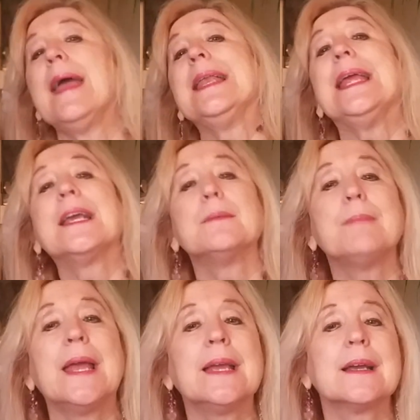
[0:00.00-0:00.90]
and he can
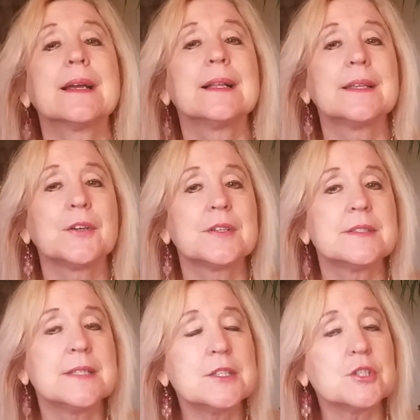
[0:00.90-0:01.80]
make clear
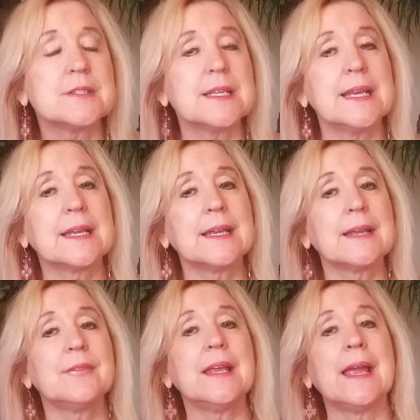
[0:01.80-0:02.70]
decisions and he can
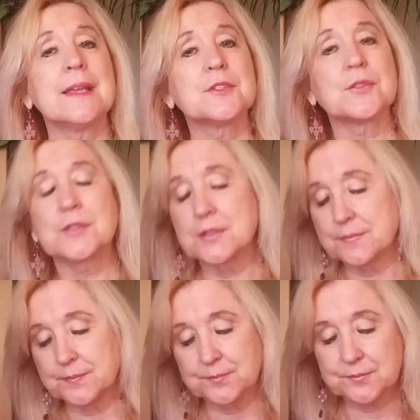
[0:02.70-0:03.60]
get the answers
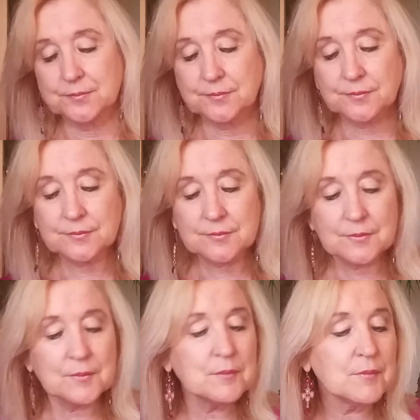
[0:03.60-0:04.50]

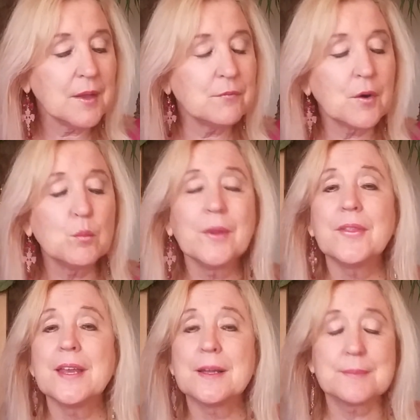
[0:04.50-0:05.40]
from
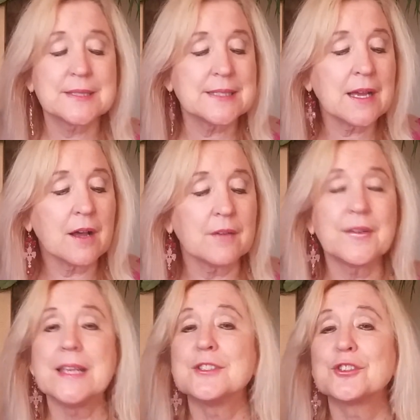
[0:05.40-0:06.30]
within himself.
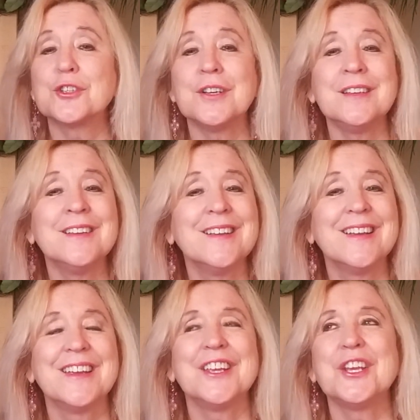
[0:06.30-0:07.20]
He's good,
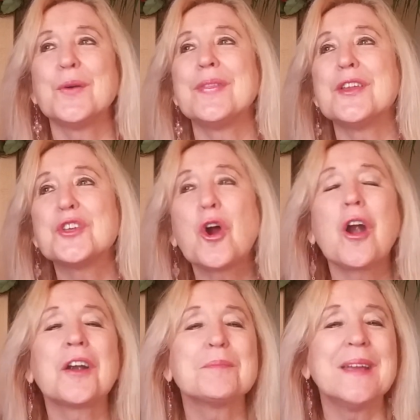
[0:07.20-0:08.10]
in the
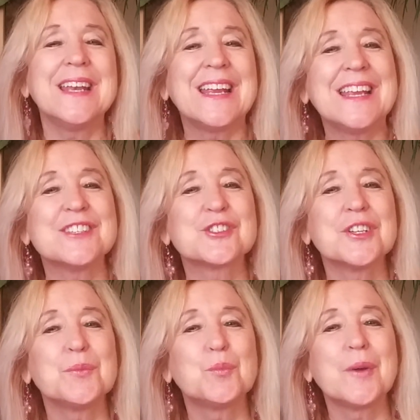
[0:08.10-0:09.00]
dark, meaning he's
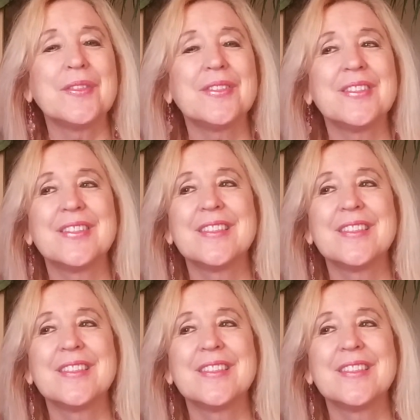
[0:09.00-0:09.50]
good when,